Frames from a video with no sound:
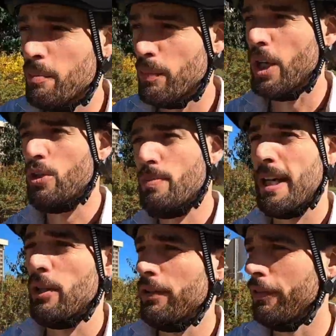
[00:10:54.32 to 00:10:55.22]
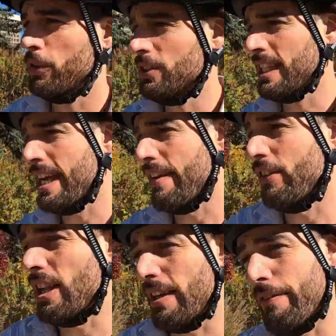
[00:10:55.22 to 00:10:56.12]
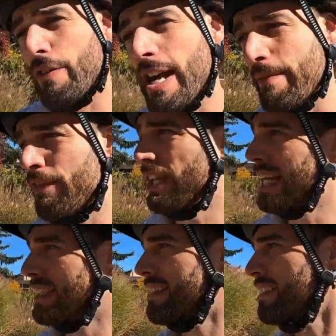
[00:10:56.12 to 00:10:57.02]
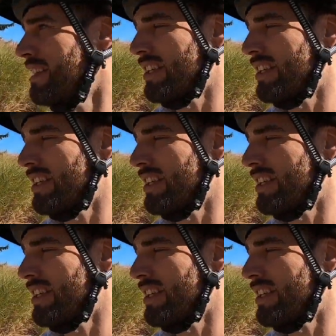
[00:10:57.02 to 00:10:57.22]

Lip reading: Most micro folders have a lot of frame flex.